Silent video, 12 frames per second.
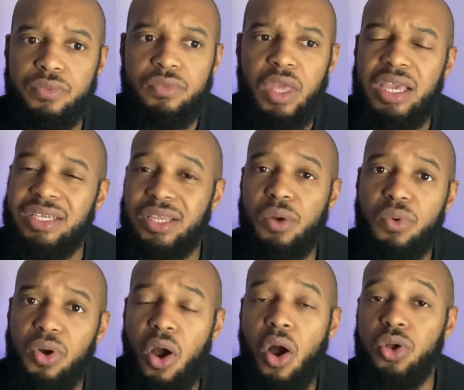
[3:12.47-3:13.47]
things that will
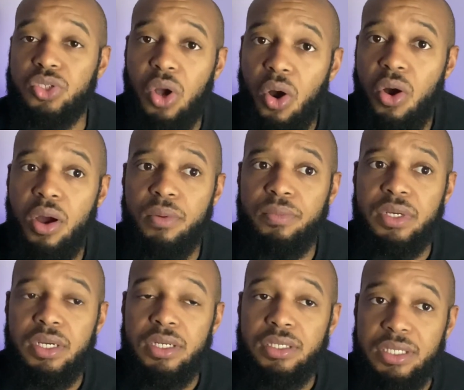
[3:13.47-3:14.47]
cause harm
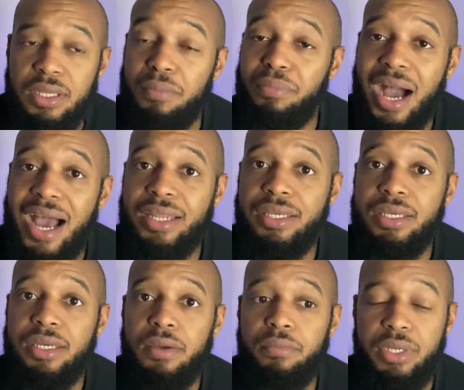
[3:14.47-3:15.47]
to their body
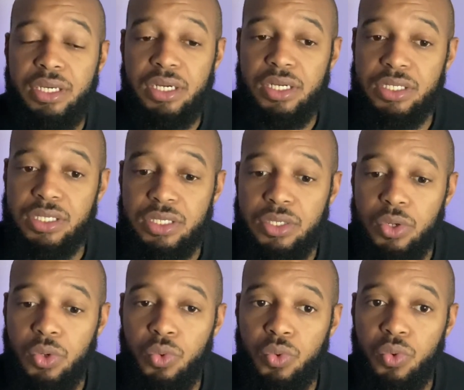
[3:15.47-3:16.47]
because
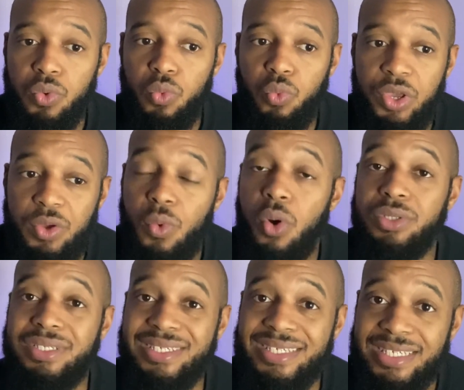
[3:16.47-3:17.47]
we want
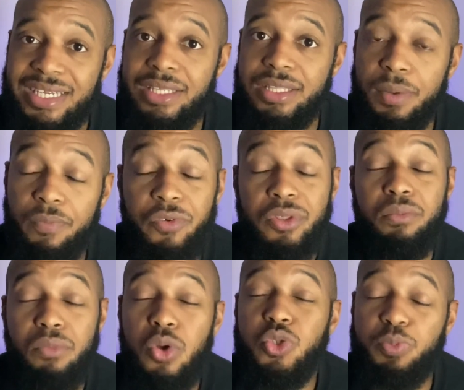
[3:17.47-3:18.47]
to see them, for the
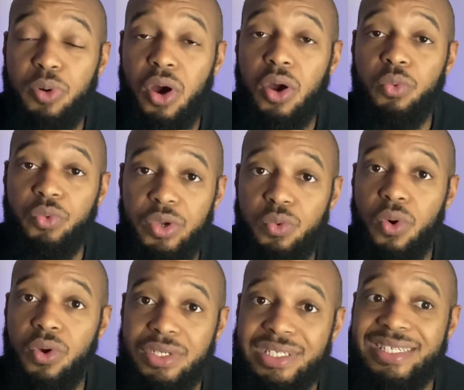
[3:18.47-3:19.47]
most part, we
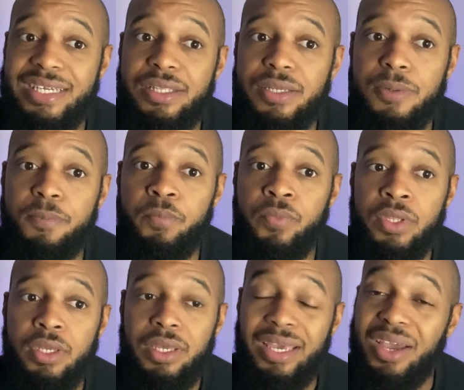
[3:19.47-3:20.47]
want to see them
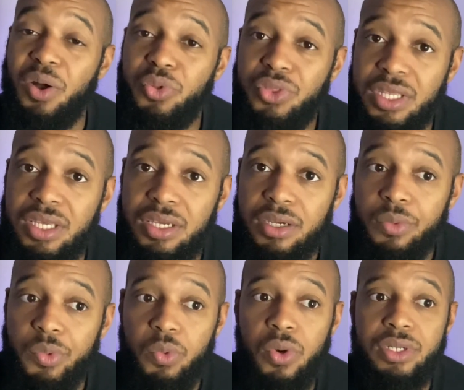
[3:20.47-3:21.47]
healthy,
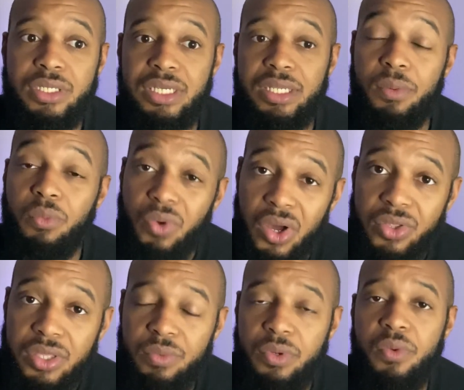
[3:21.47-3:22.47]
we want to see them
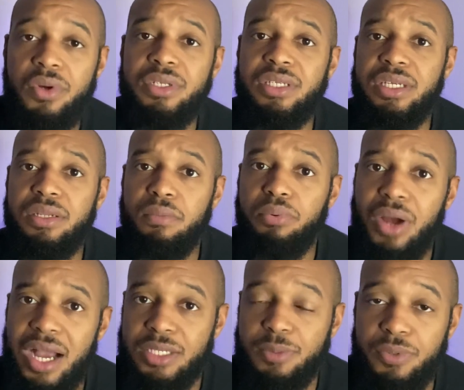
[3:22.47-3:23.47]
wealthy, we want to see them
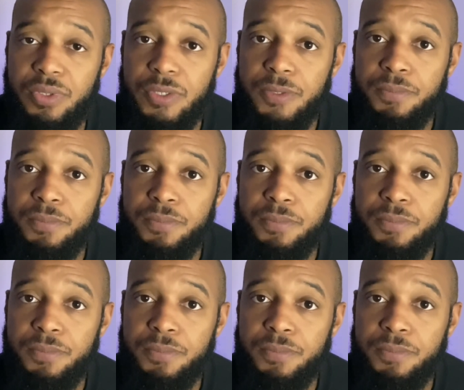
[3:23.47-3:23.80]
prosper.